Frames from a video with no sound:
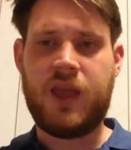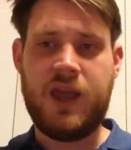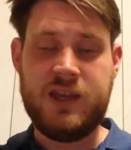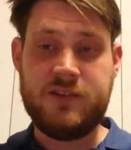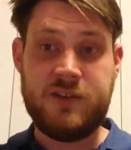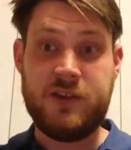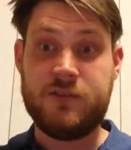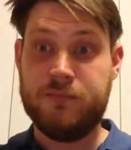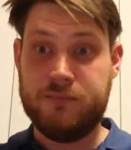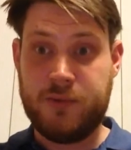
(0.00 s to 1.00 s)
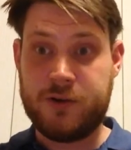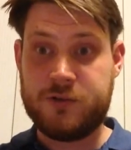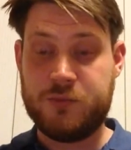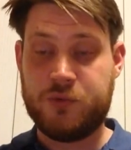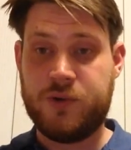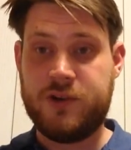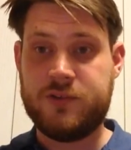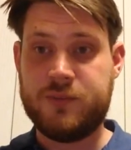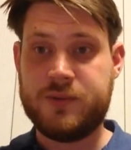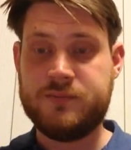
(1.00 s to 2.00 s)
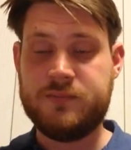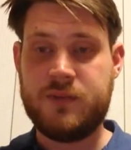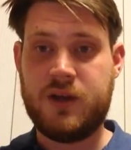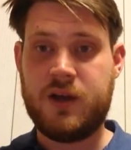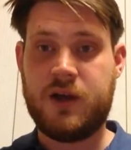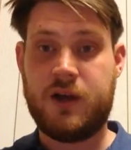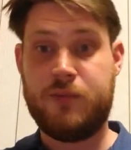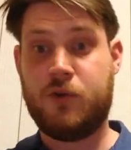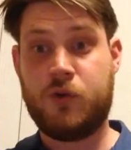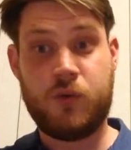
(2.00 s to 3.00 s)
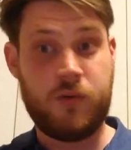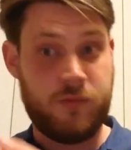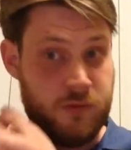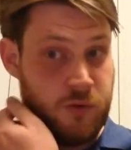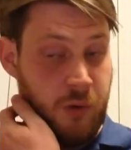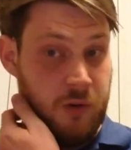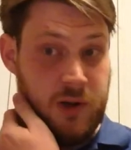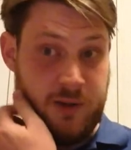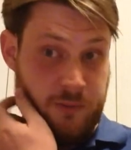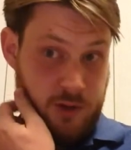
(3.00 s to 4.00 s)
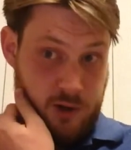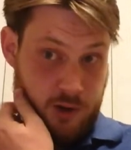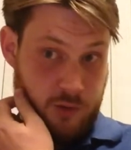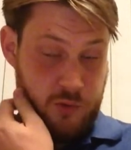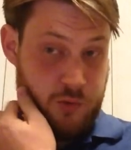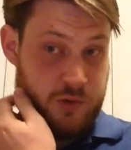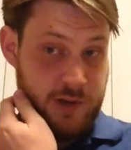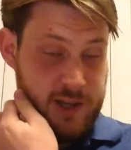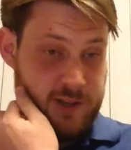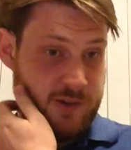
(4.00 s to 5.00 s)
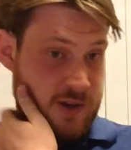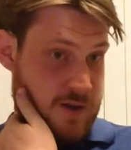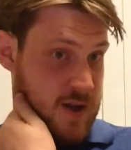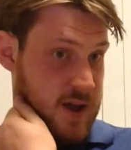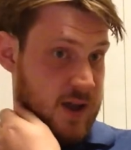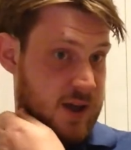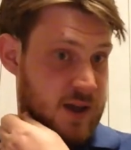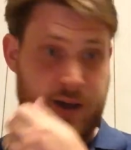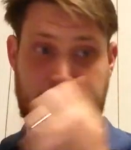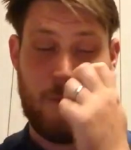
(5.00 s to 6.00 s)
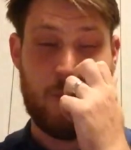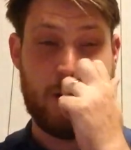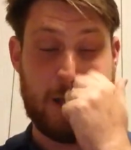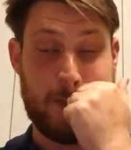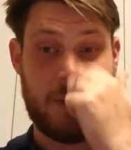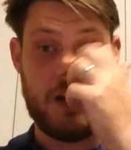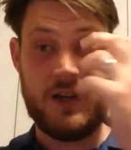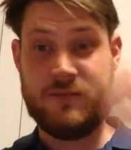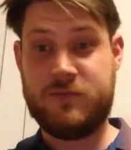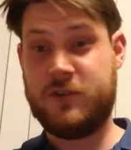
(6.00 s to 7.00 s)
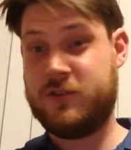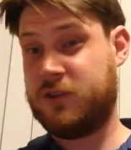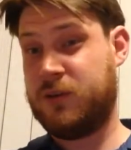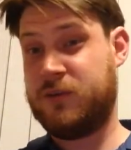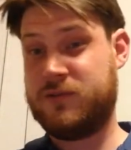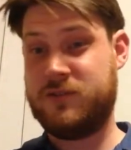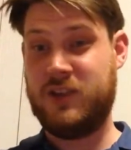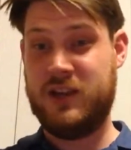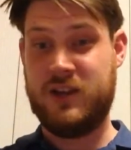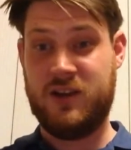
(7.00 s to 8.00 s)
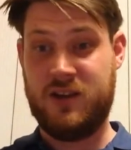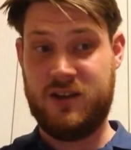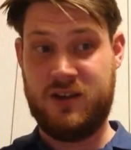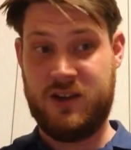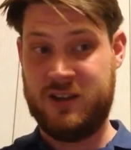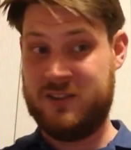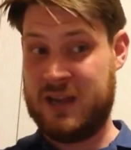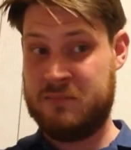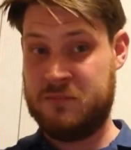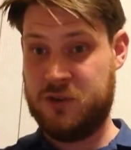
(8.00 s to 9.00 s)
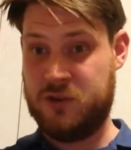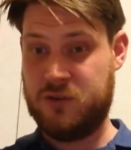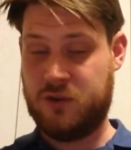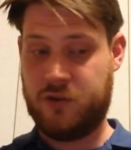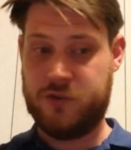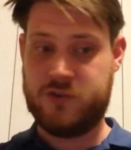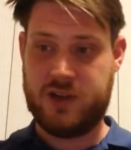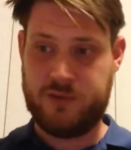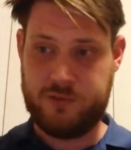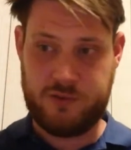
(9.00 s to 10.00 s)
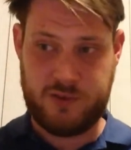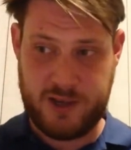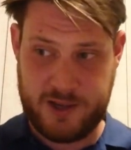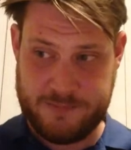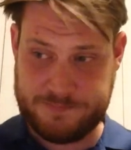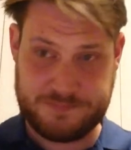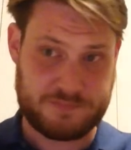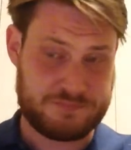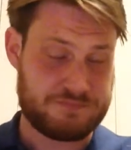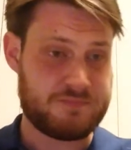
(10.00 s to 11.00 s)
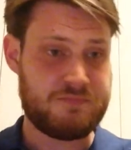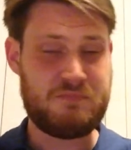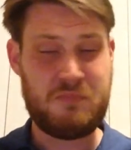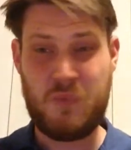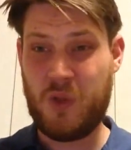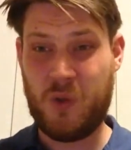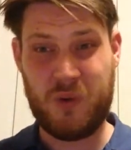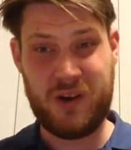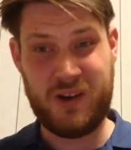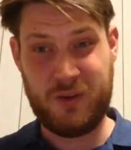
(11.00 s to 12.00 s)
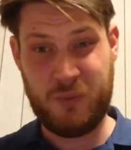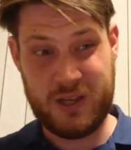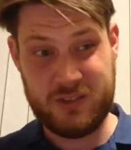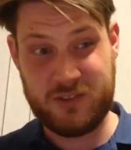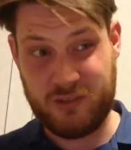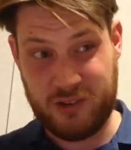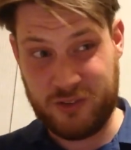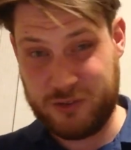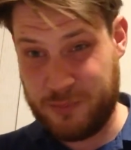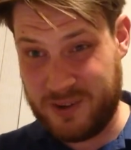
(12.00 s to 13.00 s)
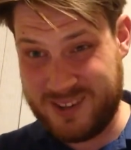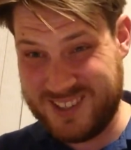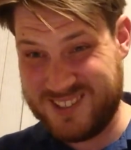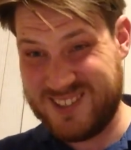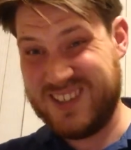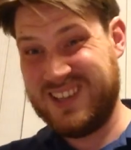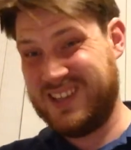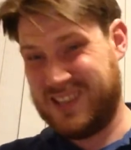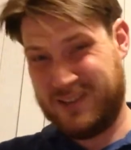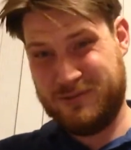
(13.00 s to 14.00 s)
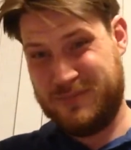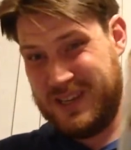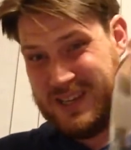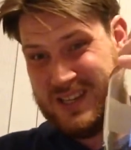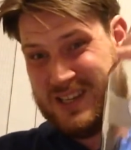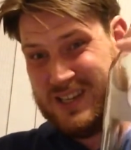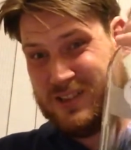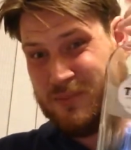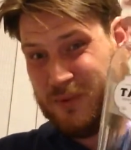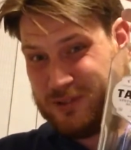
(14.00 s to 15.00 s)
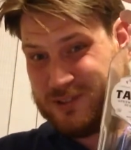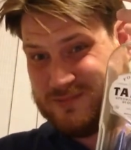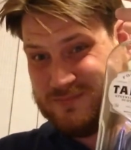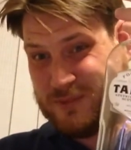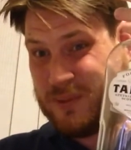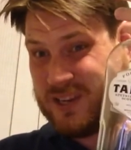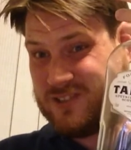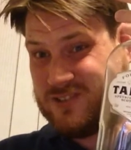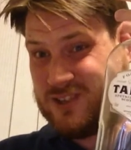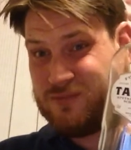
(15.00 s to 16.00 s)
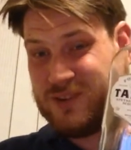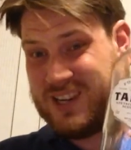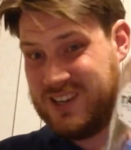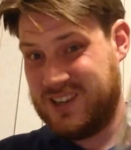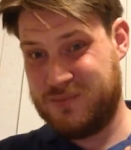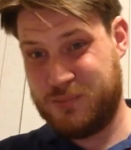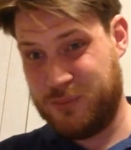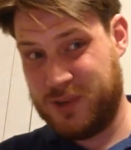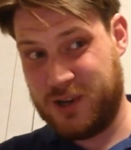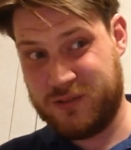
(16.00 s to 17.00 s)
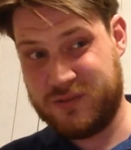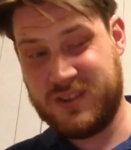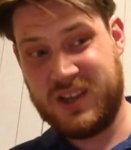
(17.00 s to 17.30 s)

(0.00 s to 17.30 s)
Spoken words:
80 is much more reasonable. I'm not quarrelling with it at all at 80. Why did I buy it? First time I've seen a Tamdhu on the shelves. Why did I wait so long to buy it? That would be the bottle. The packaging really did put me off.